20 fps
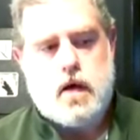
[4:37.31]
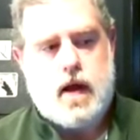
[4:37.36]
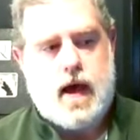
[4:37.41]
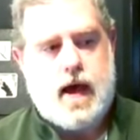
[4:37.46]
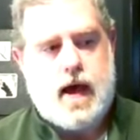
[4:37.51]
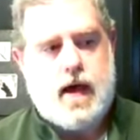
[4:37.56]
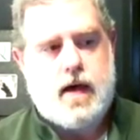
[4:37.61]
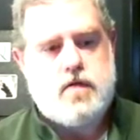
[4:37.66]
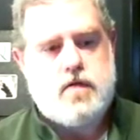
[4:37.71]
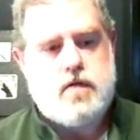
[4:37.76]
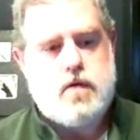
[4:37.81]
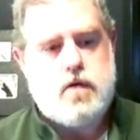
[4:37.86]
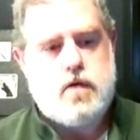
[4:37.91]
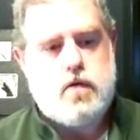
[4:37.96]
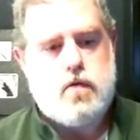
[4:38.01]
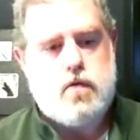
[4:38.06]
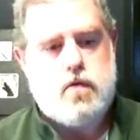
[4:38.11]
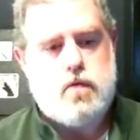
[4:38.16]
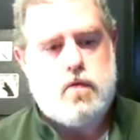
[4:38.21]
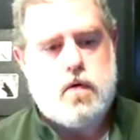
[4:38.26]
as
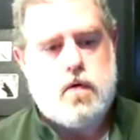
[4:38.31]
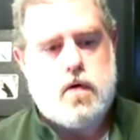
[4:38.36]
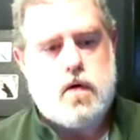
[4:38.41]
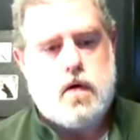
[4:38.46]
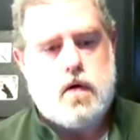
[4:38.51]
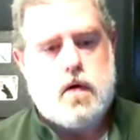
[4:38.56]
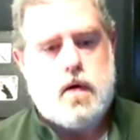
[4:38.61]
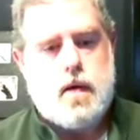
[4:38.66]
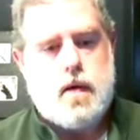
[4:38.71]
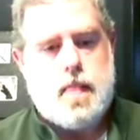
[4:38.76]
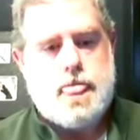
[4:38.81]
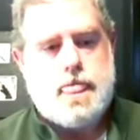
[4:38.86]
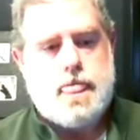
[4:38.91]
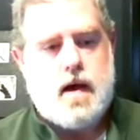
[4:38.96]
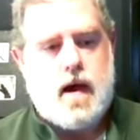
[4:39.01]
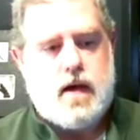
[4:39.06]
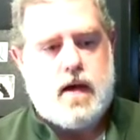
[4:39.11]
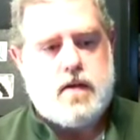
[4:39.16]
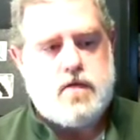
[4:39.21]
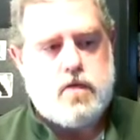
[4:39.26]
you
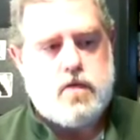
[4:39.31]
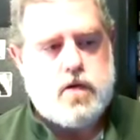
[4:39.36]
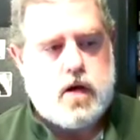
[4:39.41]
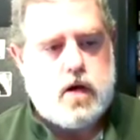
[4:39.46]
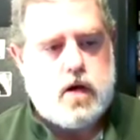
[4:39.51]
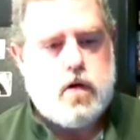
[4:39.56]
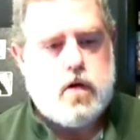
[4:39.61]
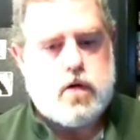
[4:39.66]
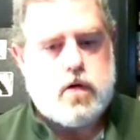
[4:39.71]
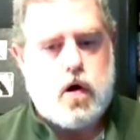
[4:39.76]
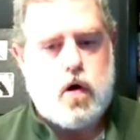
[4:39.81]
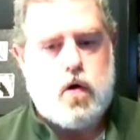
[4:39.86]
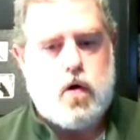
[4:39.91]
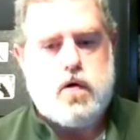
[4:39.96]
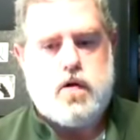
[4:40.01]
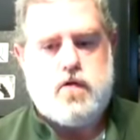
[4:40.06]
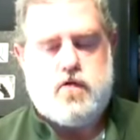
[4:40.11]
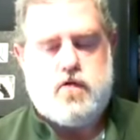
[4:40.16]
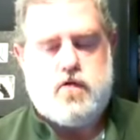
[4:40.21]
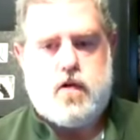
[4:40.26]
get your
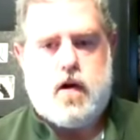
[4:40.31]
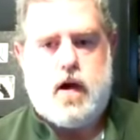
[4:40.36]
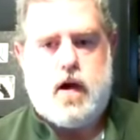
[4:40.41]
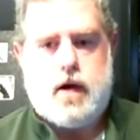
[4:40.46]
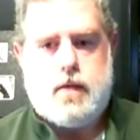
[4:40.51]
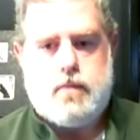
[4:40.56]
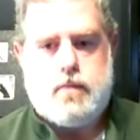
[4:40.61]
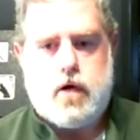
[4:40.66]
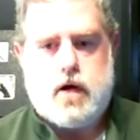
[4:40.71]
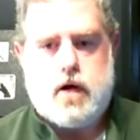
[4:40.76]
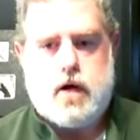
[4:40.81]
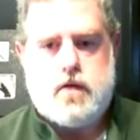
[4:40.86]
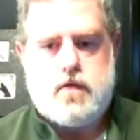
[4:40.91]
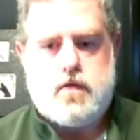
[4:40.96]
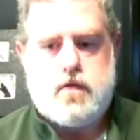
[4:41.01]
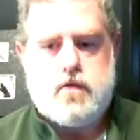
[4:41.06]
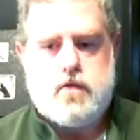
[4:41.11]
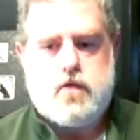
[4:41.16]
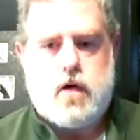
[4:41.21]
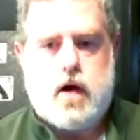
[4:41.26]
code in shape, right,
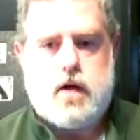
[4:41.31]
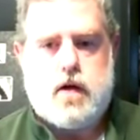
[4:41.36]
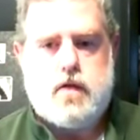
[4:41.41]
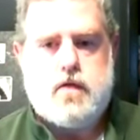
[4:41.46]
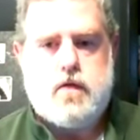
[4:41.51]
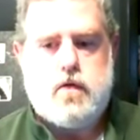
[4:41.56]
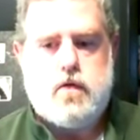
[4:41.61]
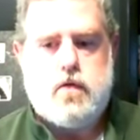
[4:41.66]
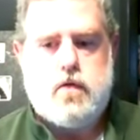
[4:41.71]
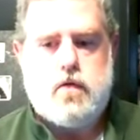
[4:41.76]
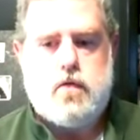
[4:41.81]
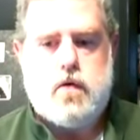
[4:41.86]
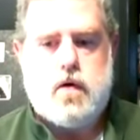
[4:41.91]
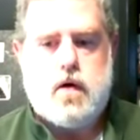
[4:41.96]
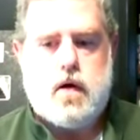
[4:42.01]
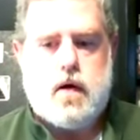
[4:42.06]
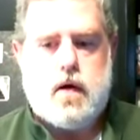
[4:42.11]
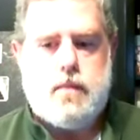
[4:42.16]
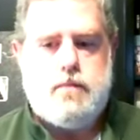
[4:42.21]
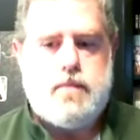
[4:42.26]
as you try to
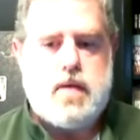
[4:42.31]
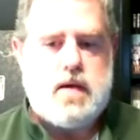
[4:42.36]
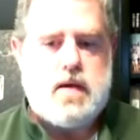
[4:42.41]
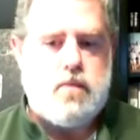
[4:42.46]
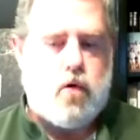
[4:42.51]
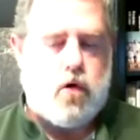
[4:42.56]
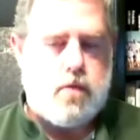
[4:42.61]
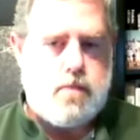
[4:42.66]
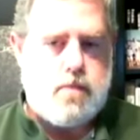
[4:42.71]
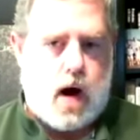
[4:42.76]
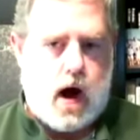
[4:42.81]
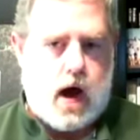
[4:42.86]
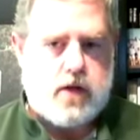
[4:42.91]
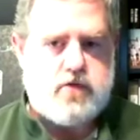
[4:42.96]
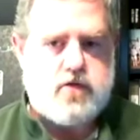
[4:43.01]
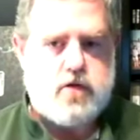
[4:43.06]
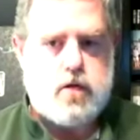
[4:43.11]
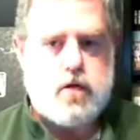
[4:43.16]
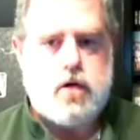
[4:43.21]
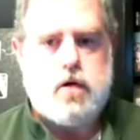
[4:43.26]
be more
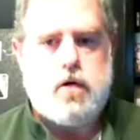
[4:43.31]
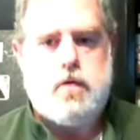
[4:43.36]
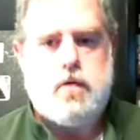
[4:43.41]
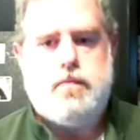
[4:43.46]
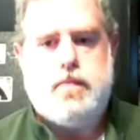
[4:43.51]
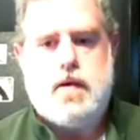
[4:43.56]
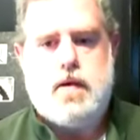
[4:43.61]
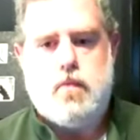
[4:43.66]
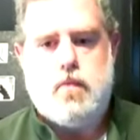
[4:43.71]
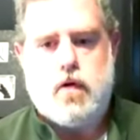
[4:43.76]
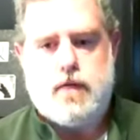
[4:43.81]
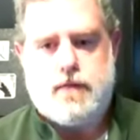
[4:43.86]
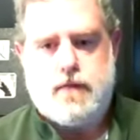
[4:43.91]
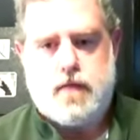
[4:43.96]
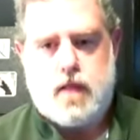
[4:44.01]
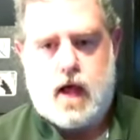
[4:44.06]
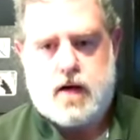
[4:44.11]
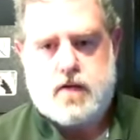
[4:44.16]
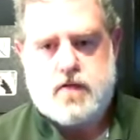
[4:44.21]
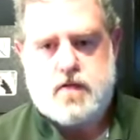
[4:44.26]
modular, be more
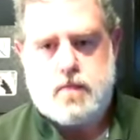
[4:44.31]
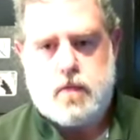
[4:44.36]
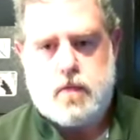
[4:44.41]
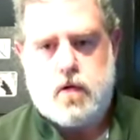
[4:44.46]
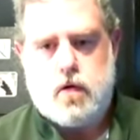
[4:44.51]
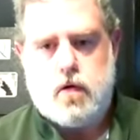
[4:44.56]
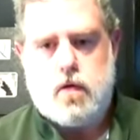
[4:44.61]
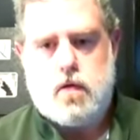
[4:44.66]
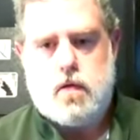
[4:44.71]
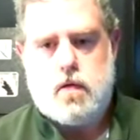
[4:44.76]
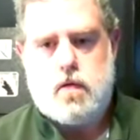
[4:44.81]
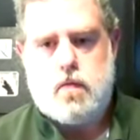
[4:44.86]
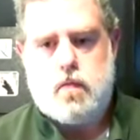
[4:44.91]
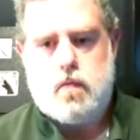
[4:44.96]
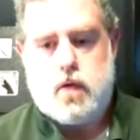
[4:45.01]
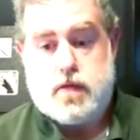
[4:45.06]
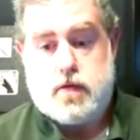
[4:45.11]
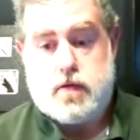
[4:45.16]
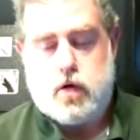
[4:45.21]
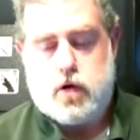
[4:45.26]
flexible
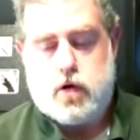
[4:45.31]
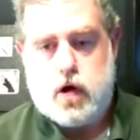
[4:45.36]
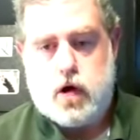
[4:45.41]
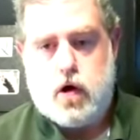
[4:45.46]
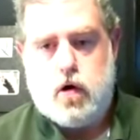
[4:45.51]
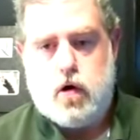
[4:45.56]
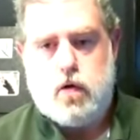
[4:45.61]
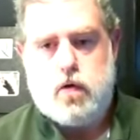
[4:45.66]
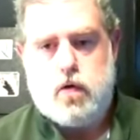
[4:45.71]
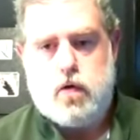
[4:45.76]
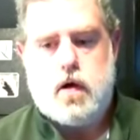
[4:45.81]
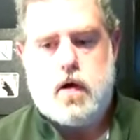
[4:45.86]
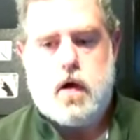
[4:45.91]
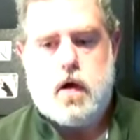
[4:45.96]
with your code,